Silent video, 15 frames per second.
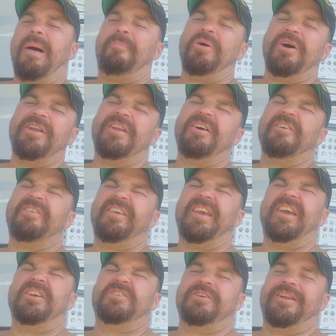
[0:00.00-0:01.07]
my
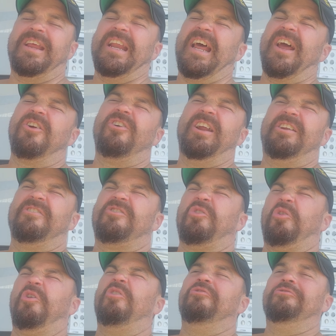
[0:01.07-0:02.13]
pronunciation ain't that great to
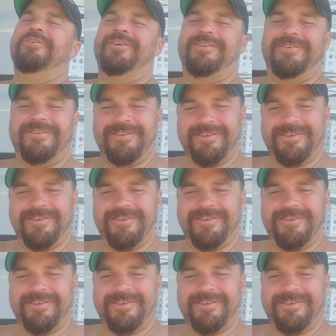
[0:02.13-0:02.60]
start off with.